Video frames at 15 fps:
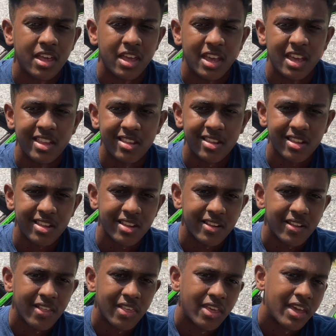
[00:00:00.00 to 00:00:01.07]
And
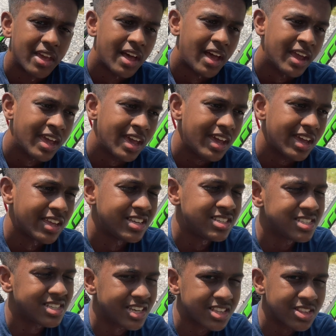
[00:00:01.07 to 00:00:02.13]

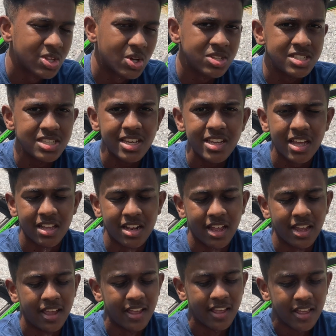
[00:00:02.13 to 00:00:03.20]
it's like toxic. Like,